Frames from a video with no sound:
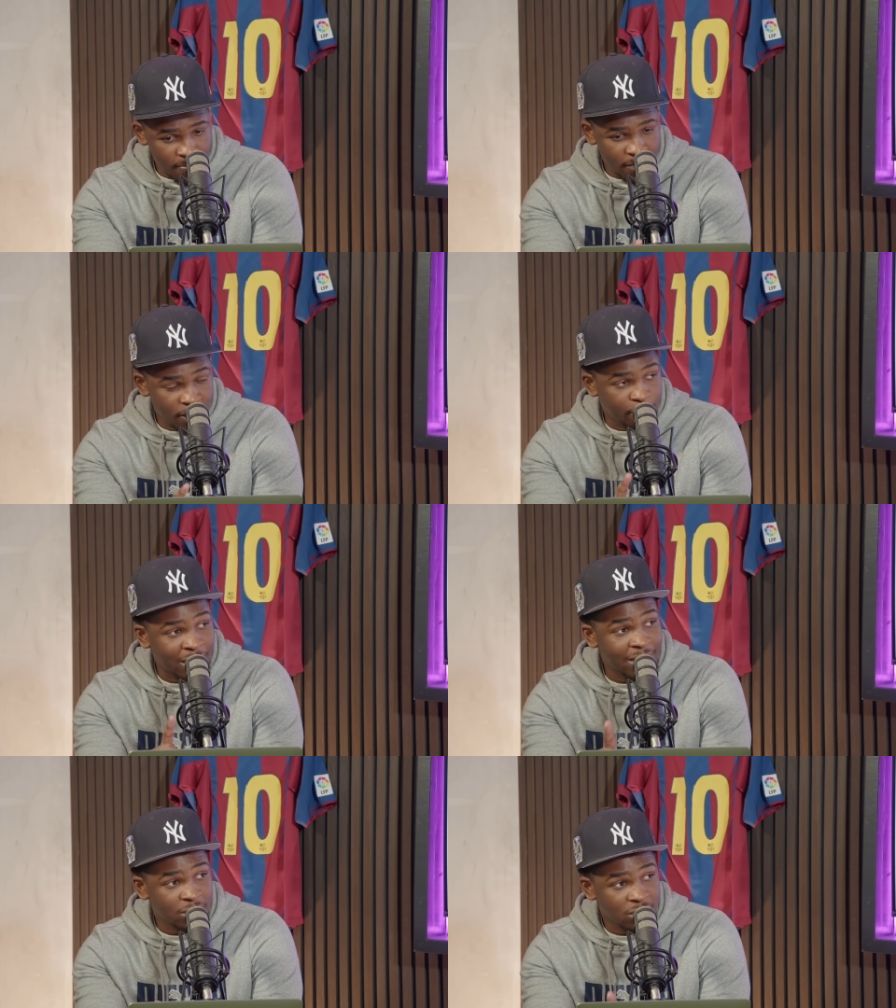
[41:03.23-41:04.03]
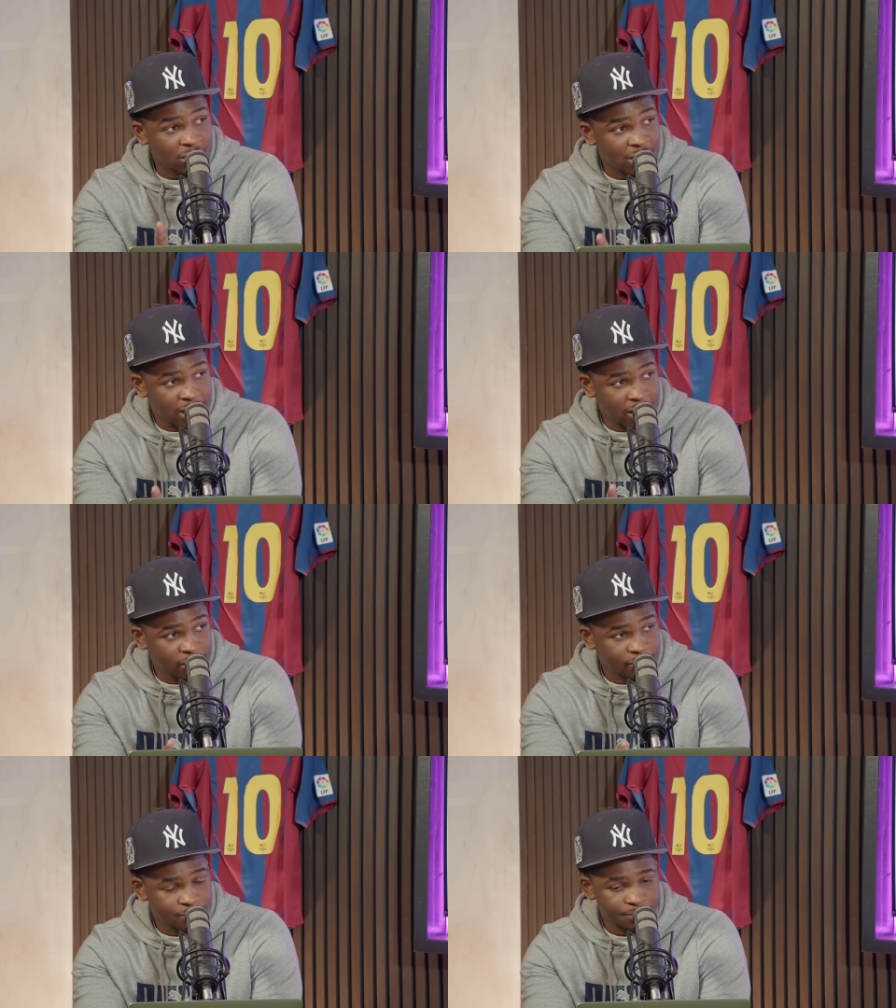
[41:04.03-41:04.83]
the players of the year.
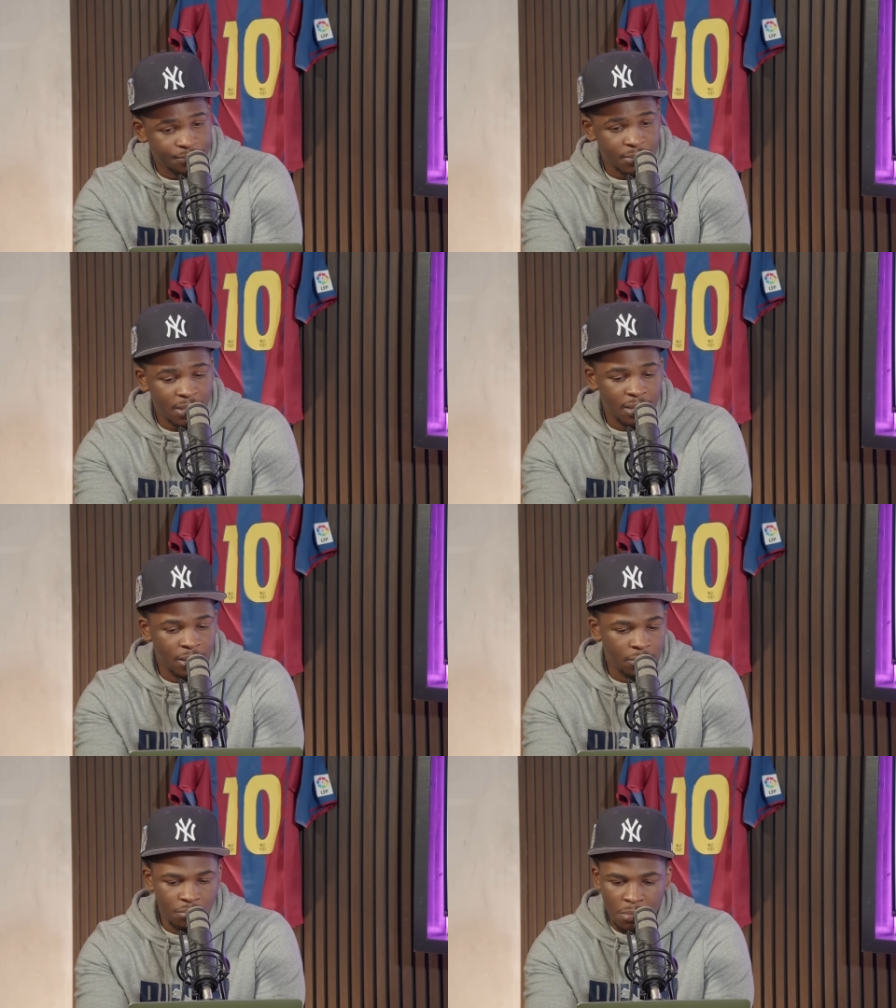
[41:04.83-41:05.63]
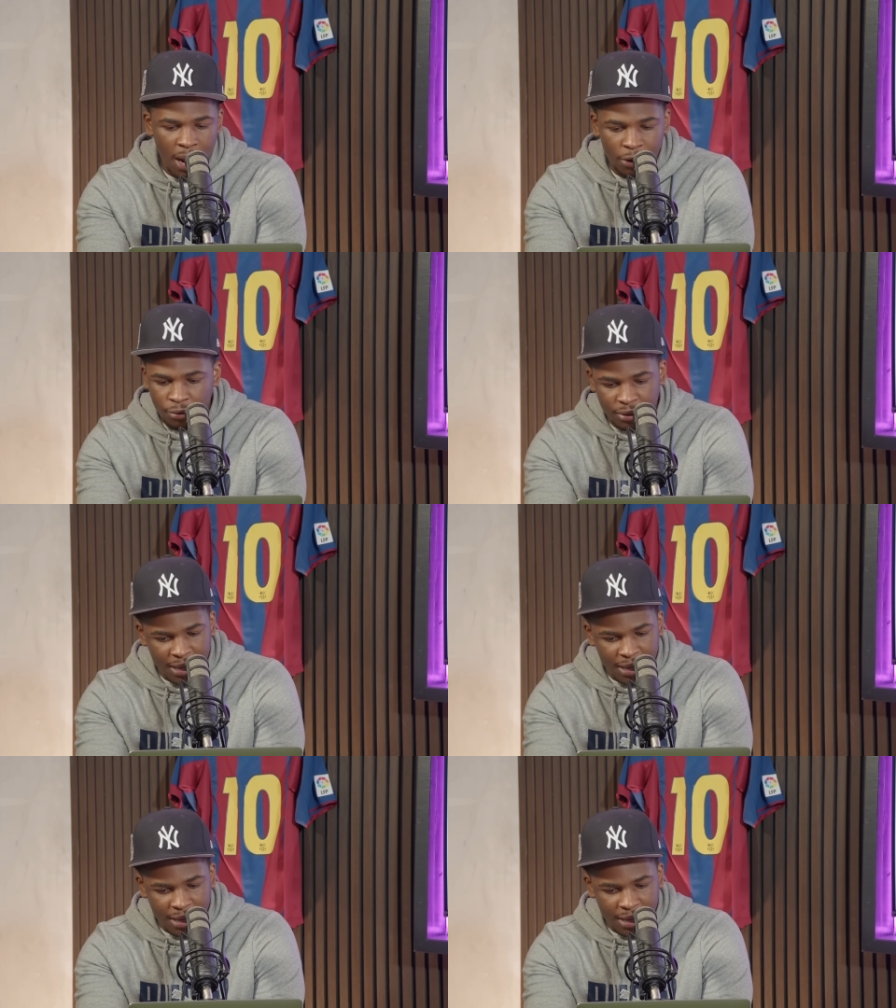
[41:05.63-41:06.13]
I don't think